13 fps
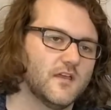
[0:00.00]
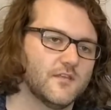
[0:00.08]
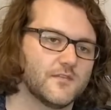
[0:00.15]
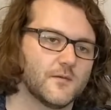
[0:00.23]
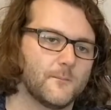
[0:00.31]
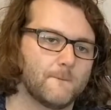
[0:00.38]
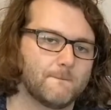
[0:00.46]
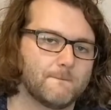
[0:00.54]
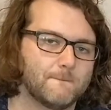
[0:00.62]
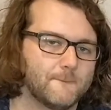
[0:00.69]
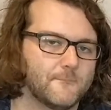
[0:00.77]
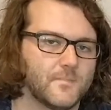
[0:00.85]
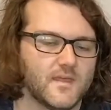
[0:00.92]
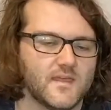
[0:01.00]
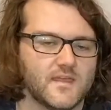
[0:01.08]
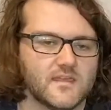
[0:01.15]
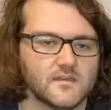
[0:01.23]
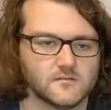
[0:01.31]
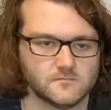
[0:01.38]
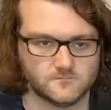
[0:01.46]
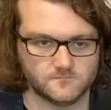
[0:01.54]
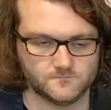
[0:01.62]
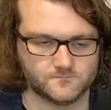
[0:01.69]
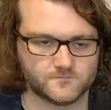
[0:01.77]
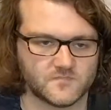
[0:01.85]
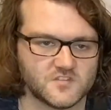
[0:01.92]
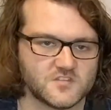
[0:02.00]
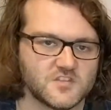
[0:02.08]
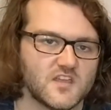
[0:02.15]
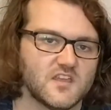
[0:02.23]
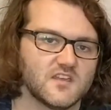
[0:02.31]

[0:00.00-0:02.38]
the B, G